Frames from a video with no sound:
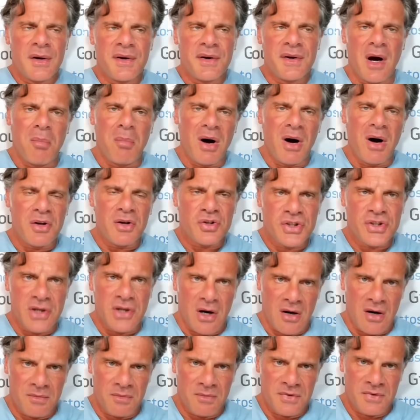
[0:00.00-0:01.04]
Now, about
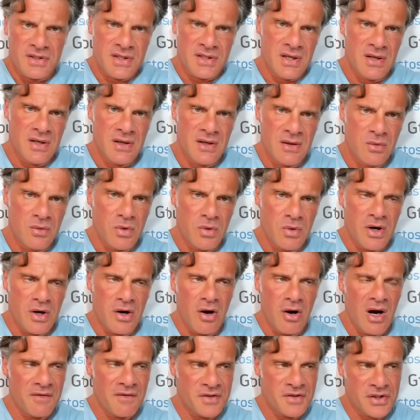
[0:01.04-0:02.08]
SARMs, we
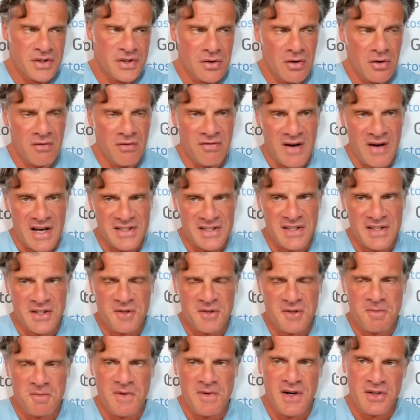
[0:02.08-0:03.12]
don't have so vast
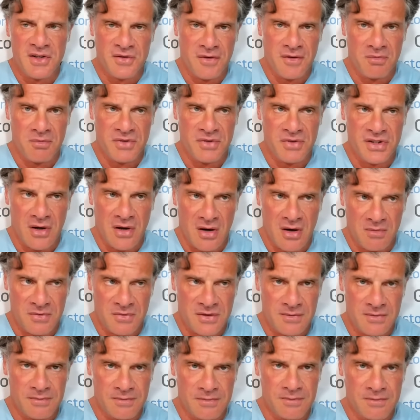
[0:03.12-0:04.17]
experience from
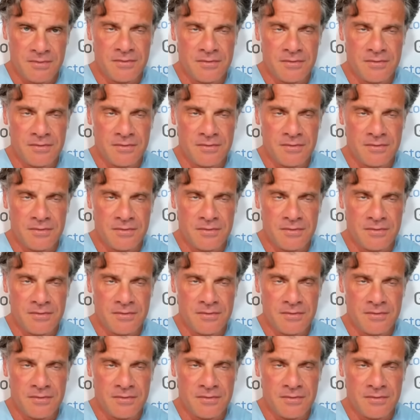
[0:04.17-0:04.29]
SARMs.